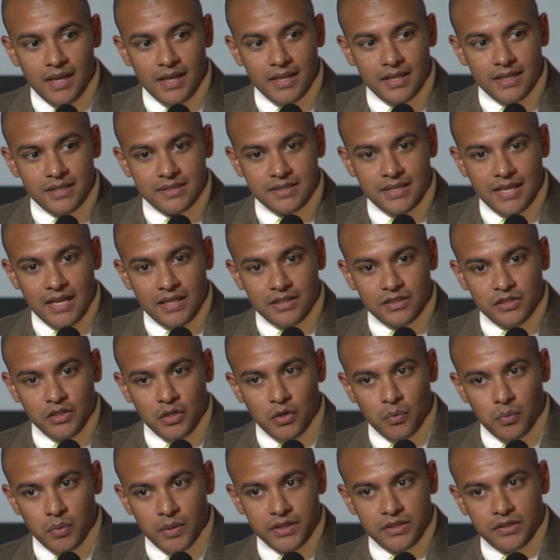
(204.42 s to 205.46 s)

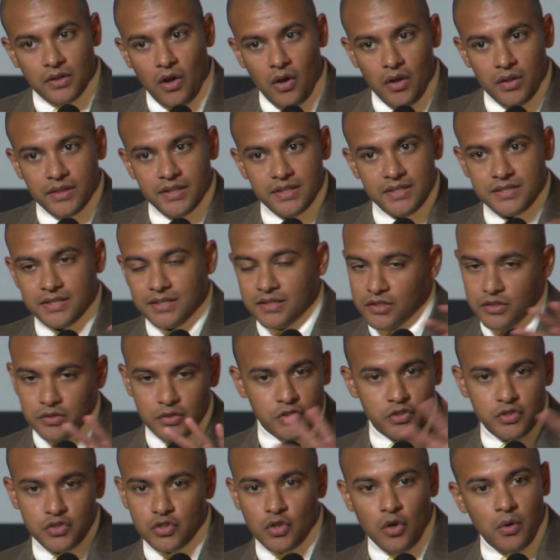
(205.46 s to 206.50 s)
with all this, and
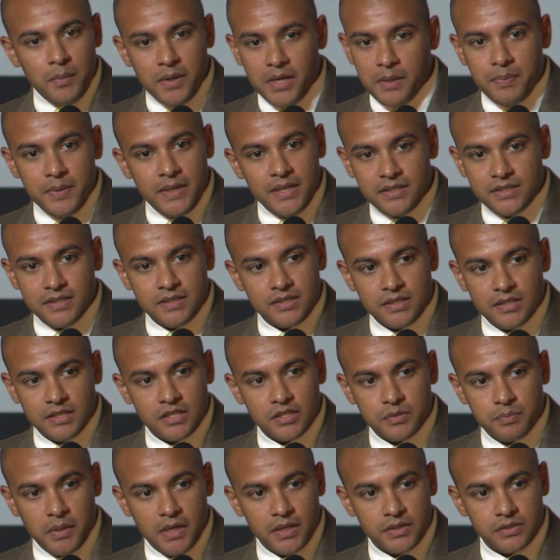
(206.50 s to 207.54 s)
there's so many pieces to
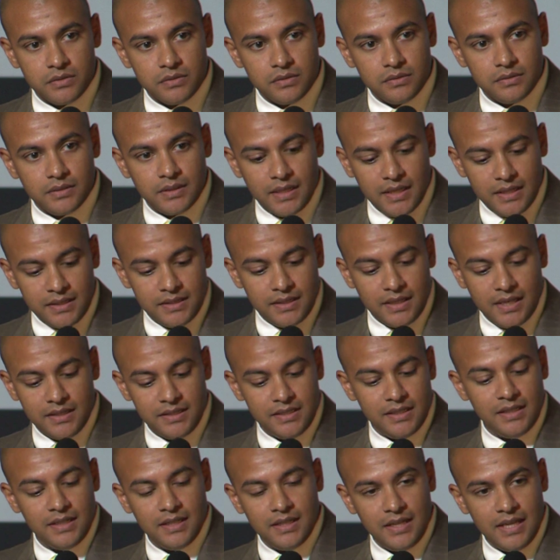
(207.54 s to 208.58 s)
this puzzle, and at the end
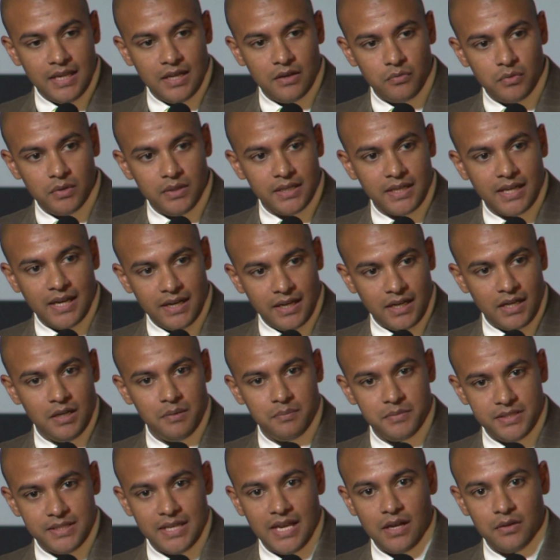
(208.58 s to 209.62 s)
of the day, it really kind of
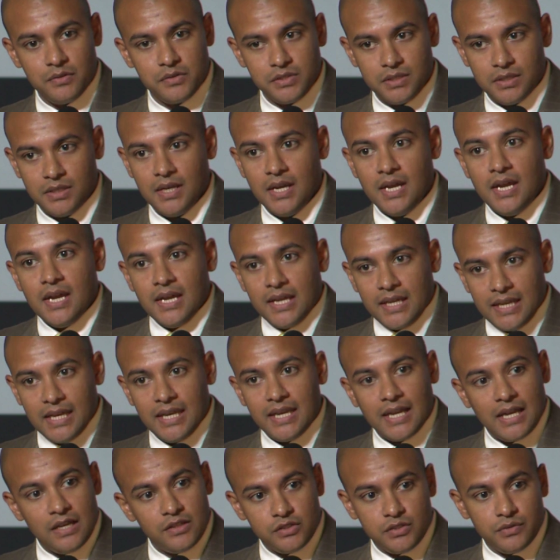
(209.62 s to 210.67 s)
comes down to
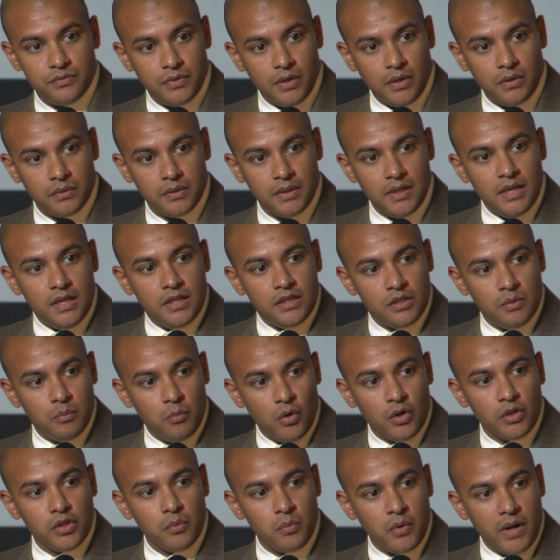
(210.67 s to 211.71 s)
getting out to vote. The
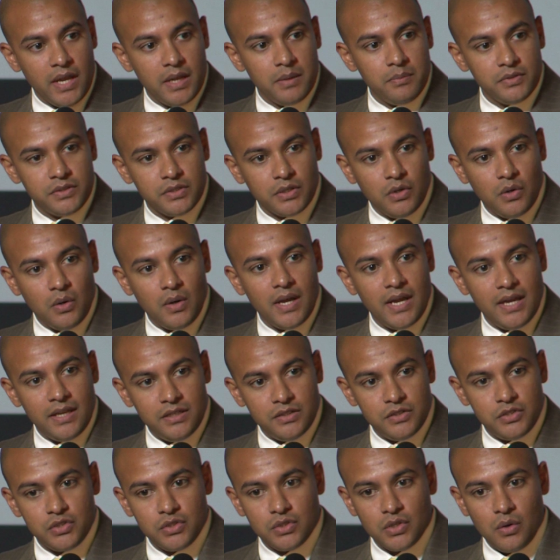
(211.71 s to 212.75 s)
more that we're able to go ahead
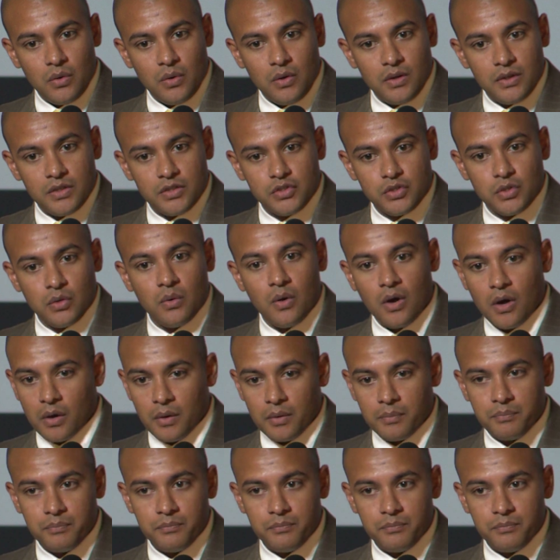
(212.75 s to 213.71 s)
and show our